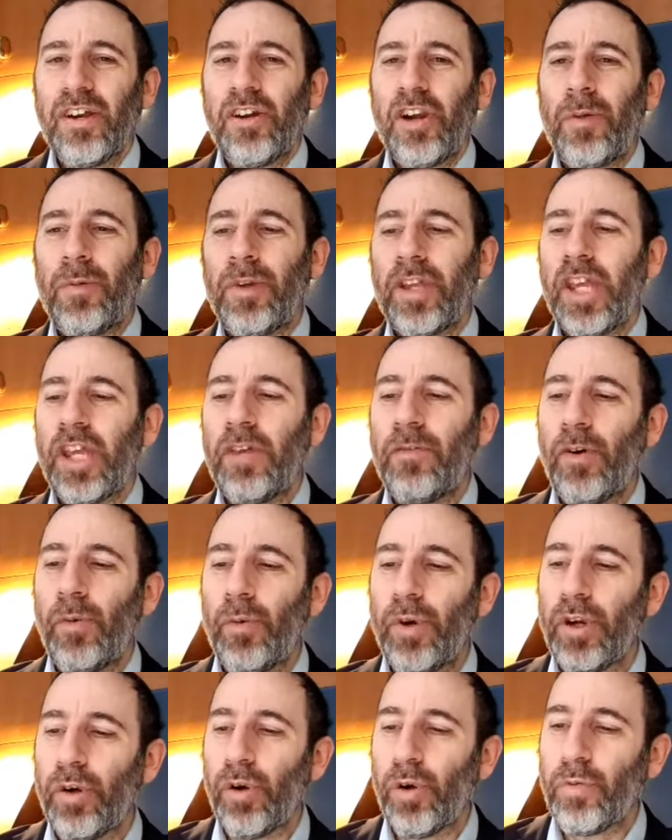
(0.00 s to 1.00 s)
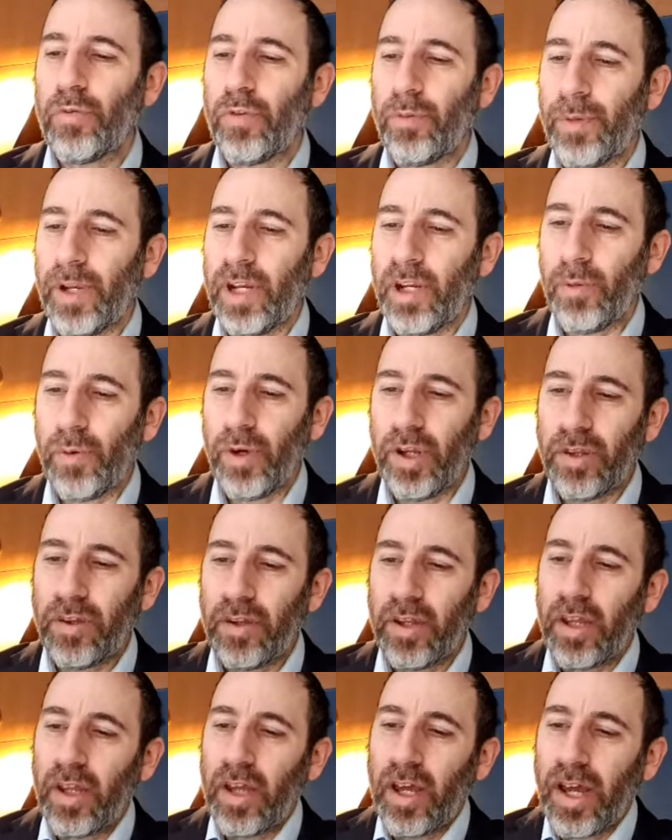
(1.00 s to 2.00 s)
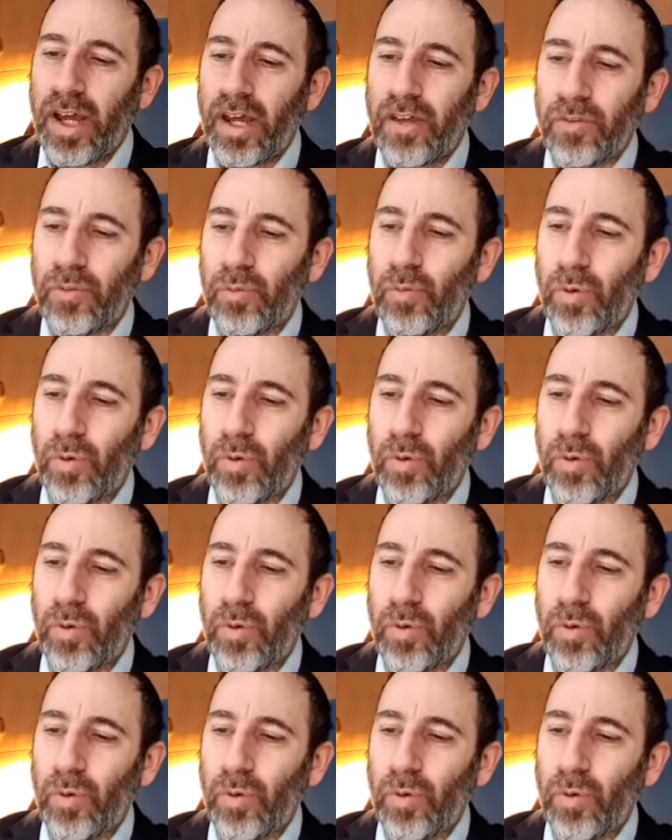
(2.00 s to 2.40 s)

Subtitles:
Rebbe Kiva, we're all familiar with as